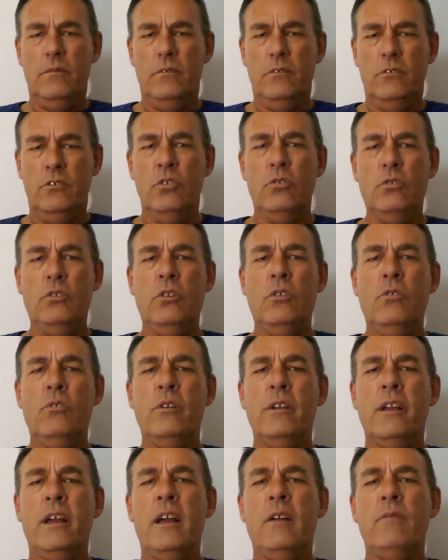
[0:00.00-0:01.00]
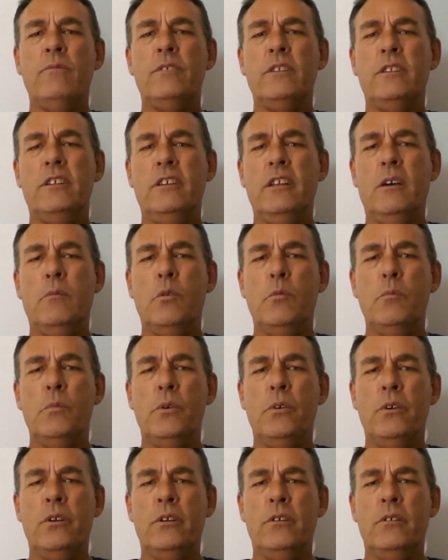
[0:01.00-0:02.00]
Not long after the double
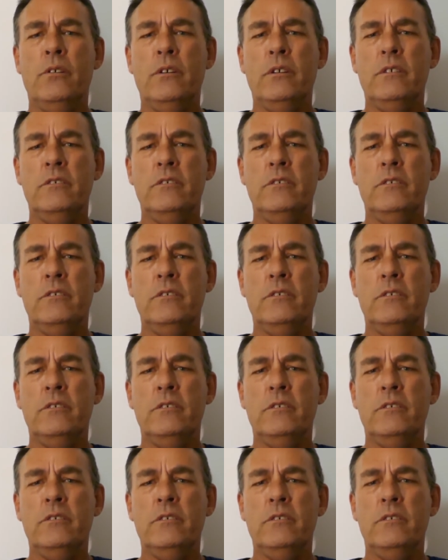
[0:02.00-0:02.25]
murder,